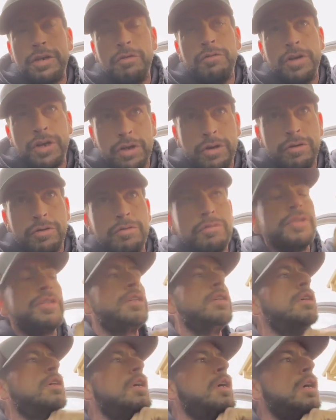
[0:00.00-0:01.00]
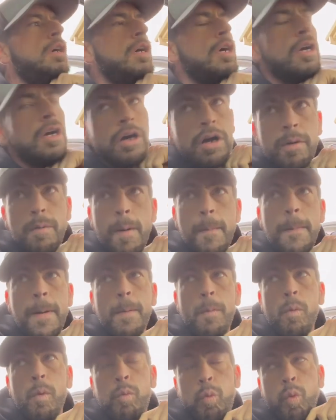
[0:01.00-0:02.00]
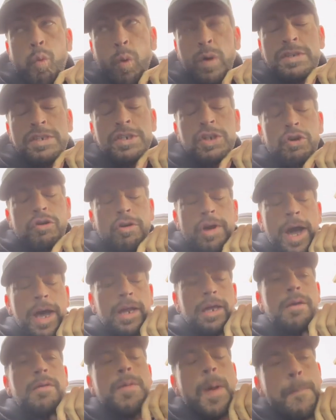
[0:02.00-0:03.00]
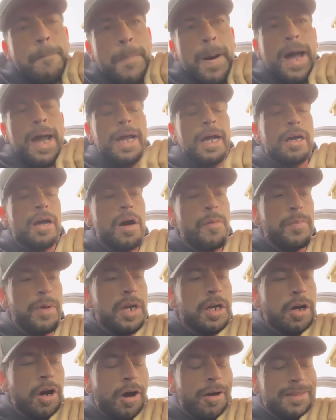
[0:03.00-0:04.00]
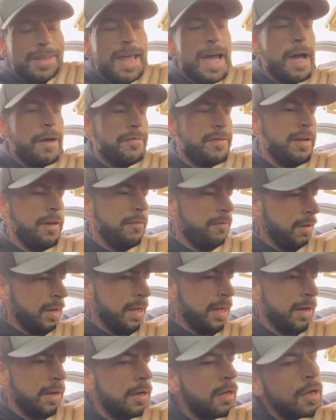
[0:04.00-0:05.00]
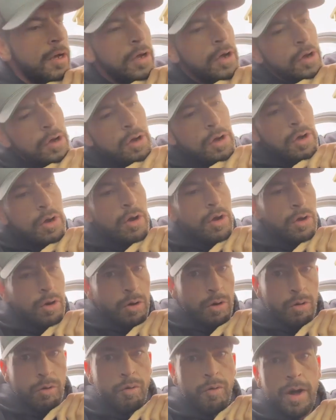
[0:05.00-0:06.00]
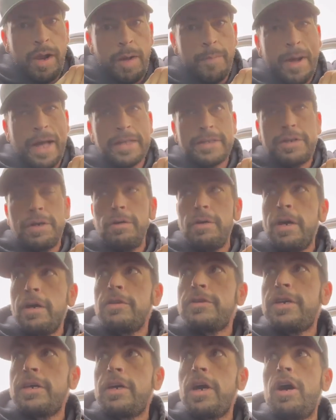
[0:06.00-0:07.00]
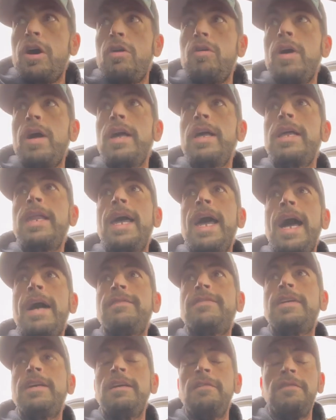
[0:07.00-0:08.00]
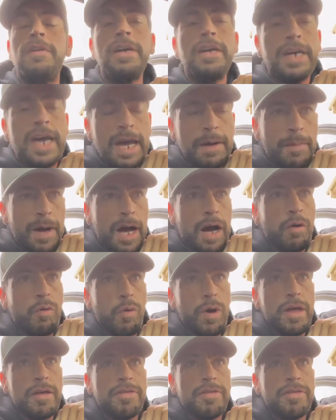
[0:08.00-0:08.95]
use, which is created by a company called Nav TV. Well, about 2 years ago, Nav TV came out with